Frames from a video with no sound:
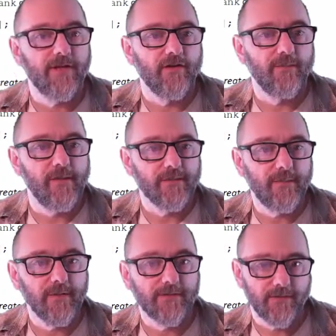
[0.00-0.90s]
of
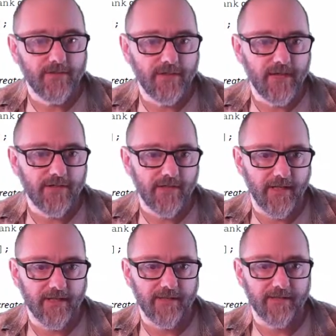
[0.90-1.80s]
multiple association
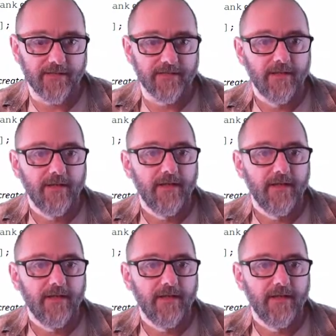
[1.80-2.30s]
like this,